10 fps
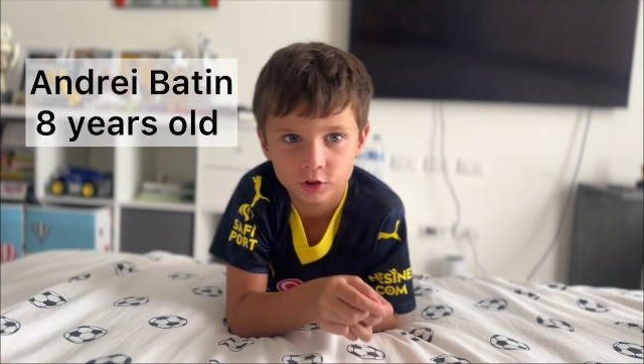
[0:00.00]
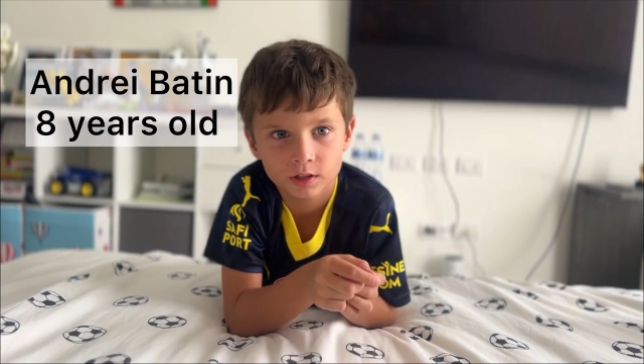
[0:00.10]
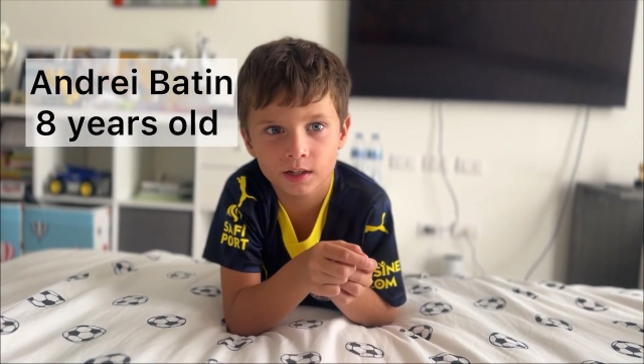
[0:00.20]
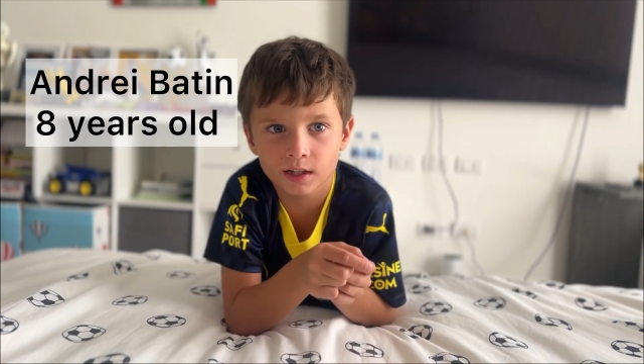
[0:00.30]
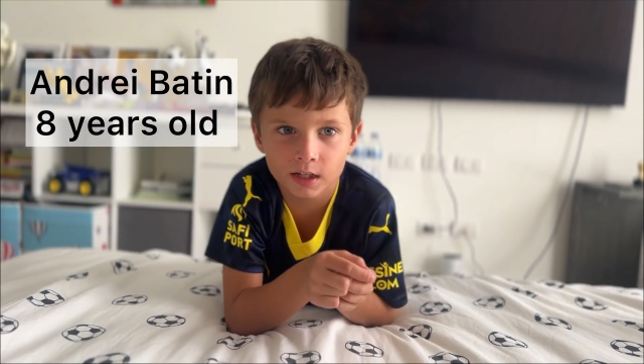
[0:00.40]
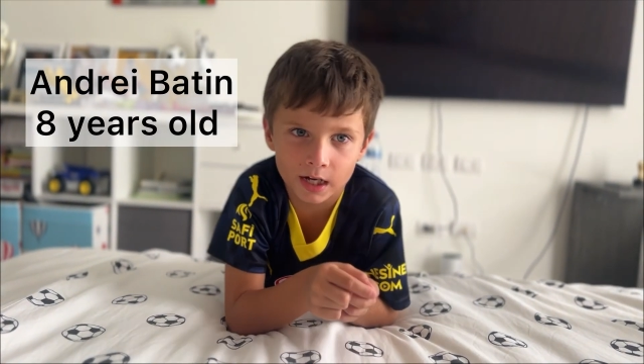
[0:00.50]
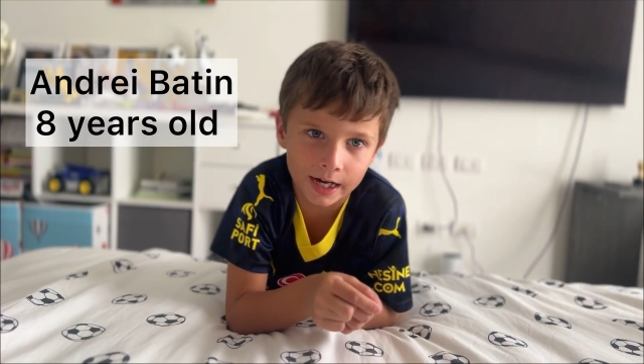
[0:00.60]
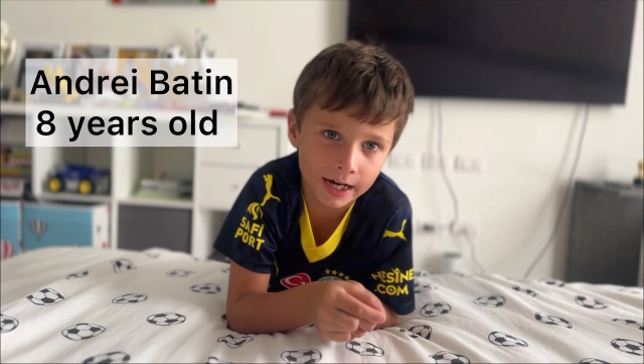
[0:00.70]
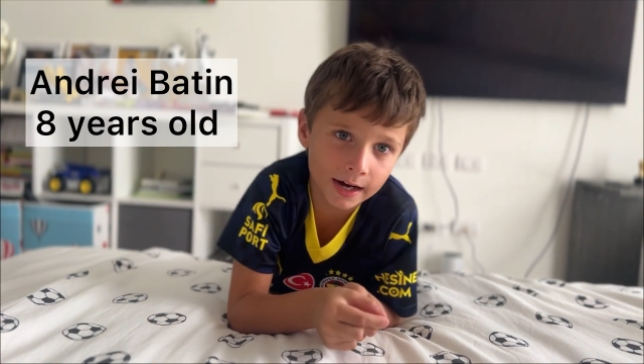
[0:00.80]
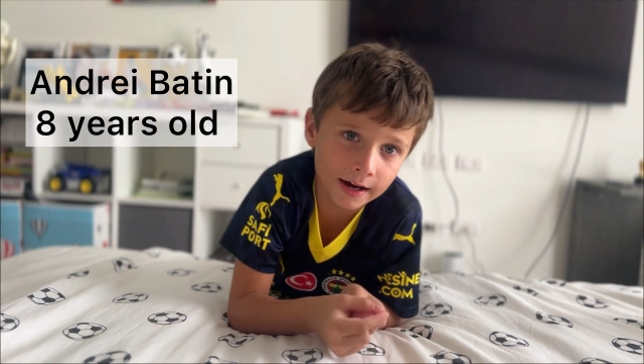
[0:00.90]
and
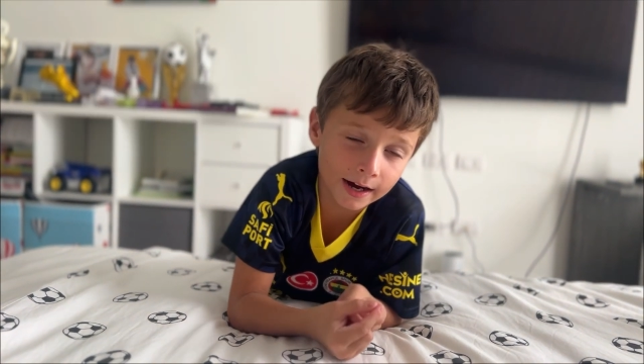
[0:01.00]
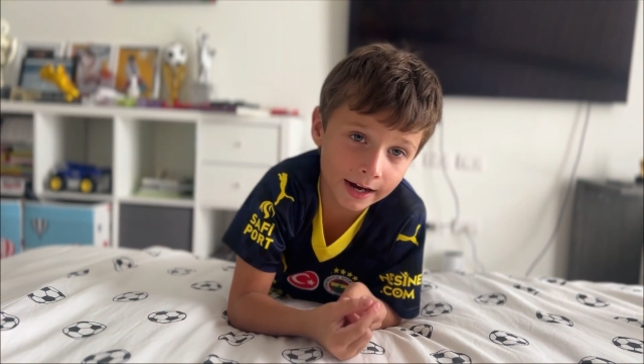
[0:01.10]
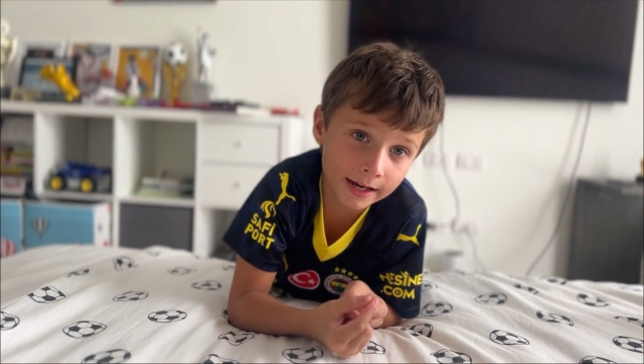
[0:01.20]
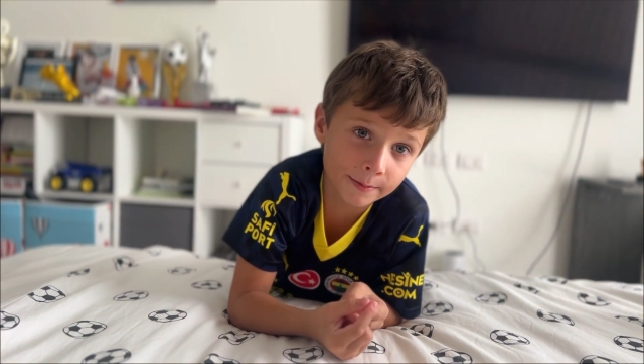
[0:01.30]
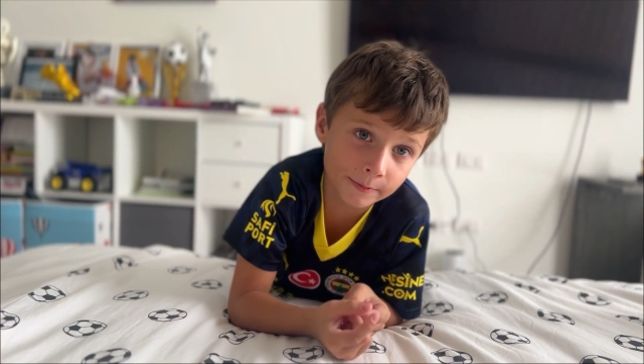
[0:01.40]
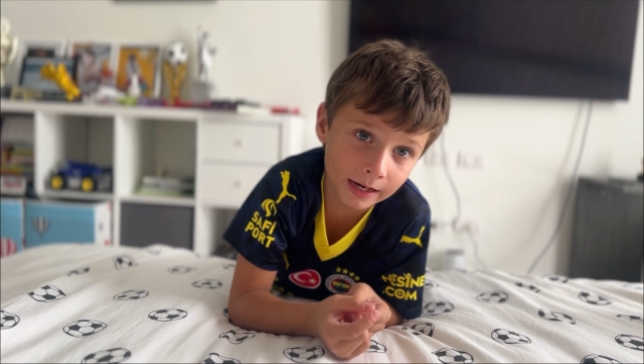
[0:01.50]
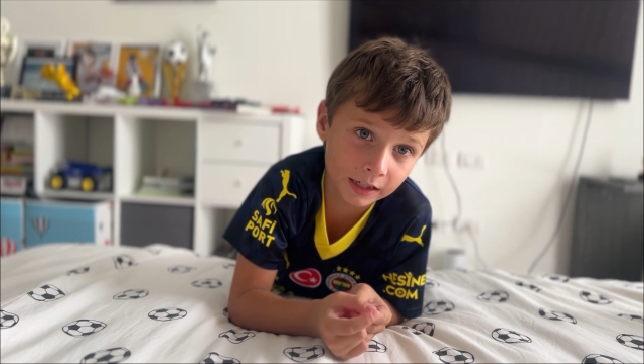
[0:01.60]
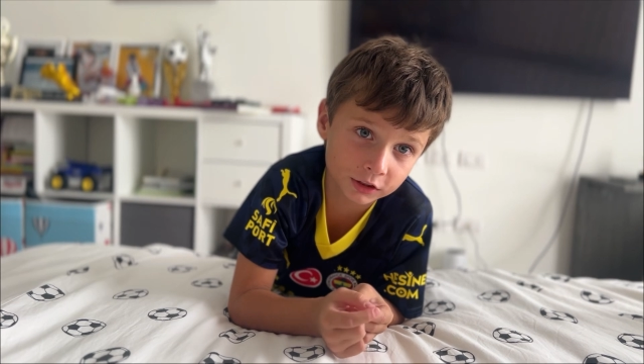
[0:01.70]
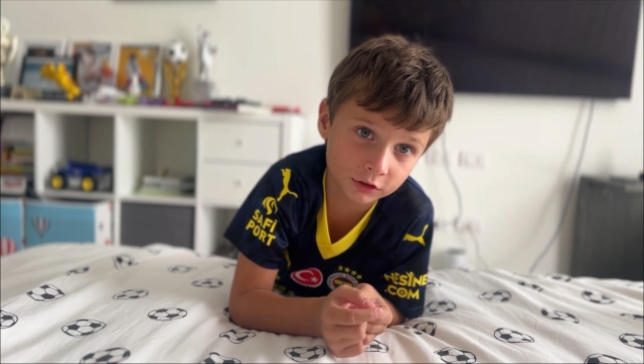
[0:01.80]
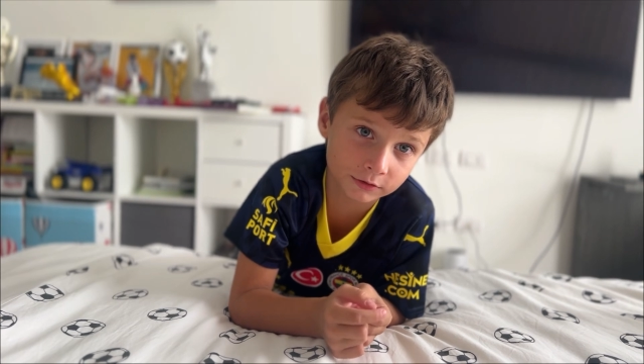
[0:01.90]
I am
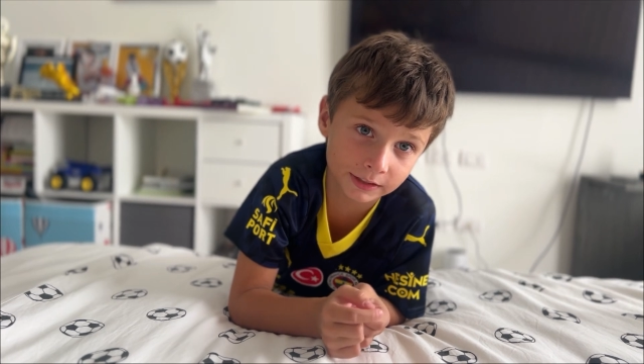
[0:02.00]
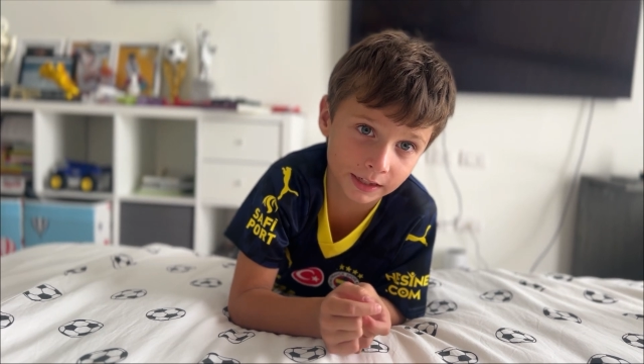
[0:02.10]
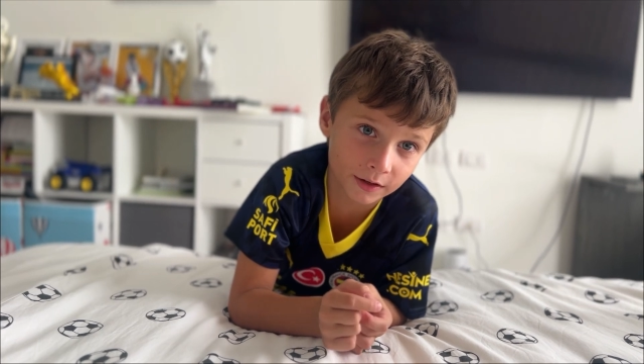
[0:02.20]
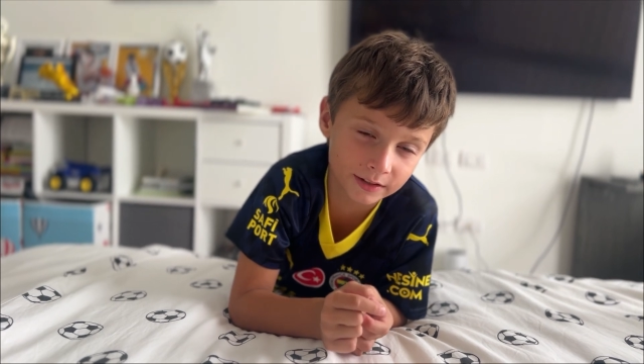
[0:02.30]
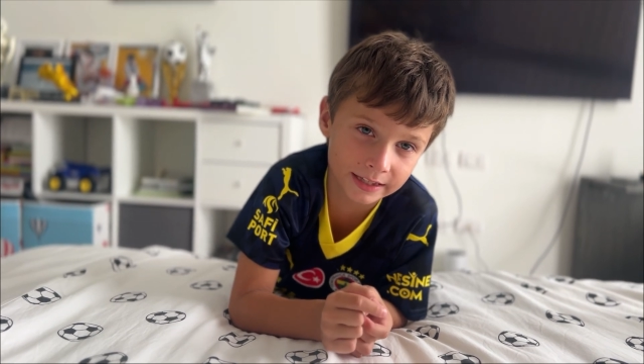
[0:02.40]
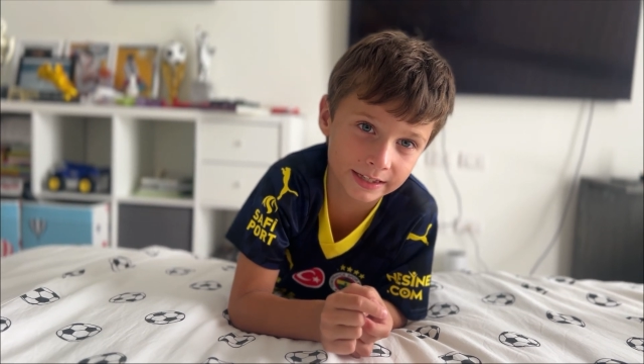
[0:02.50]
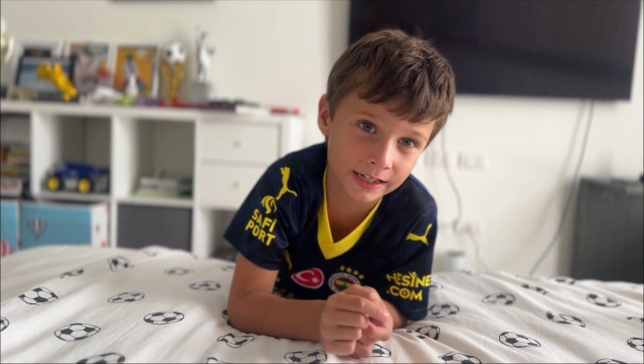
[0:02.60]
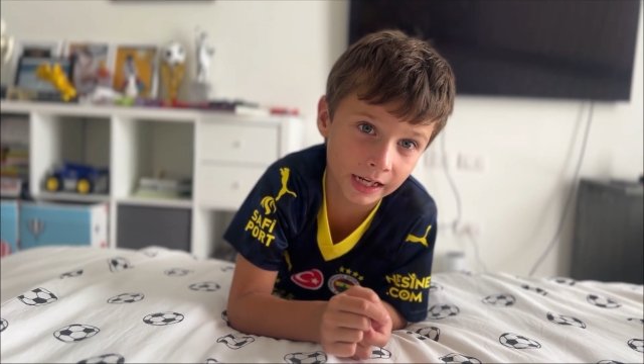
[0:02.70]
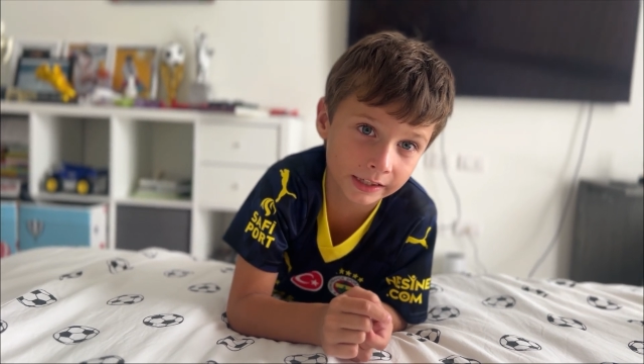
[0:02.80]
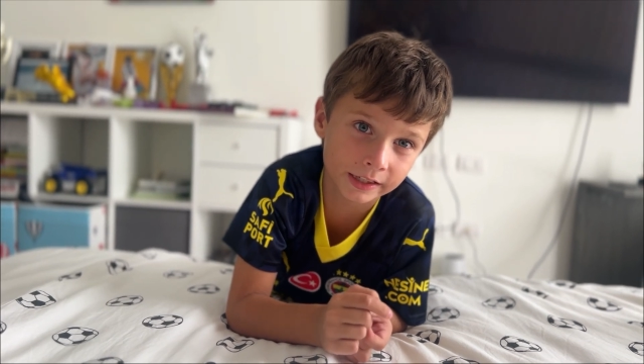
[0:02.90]
actually now
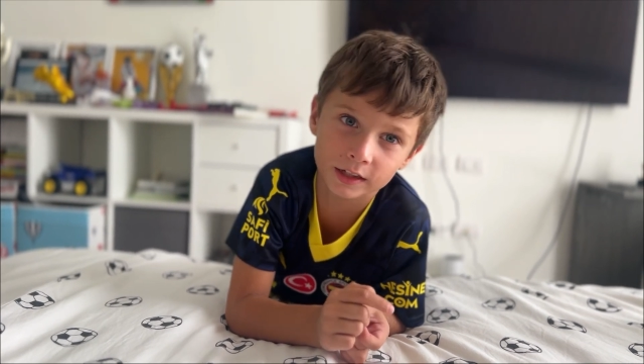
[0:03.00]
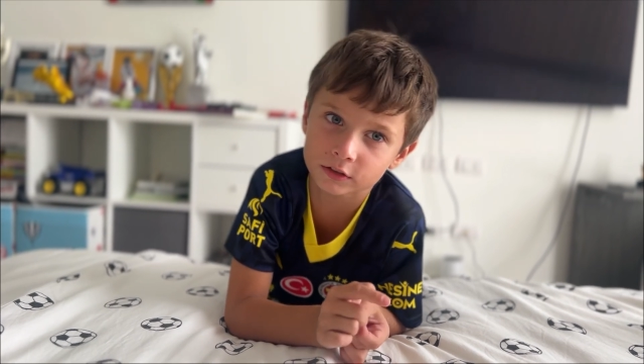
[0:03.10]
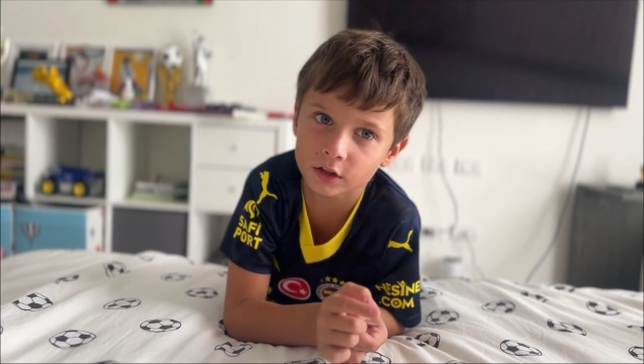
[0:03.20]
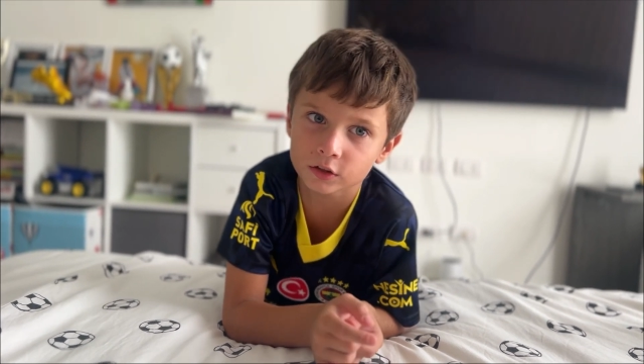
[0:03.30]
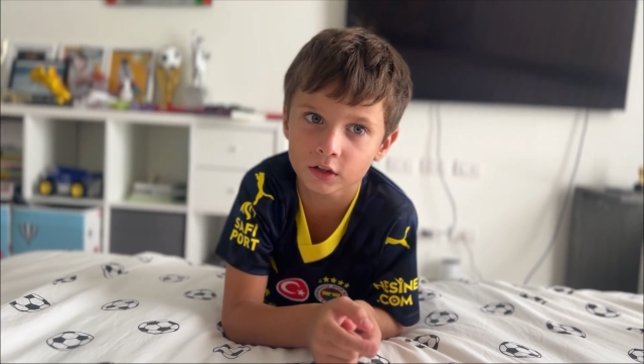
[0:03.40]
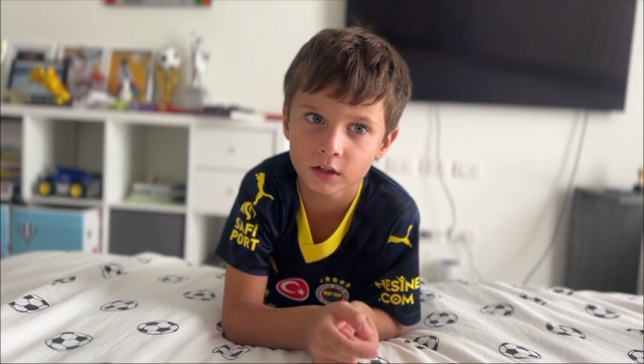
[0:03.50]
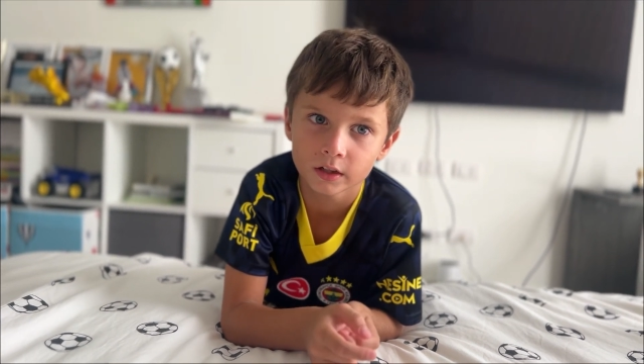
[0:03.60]
eight years old.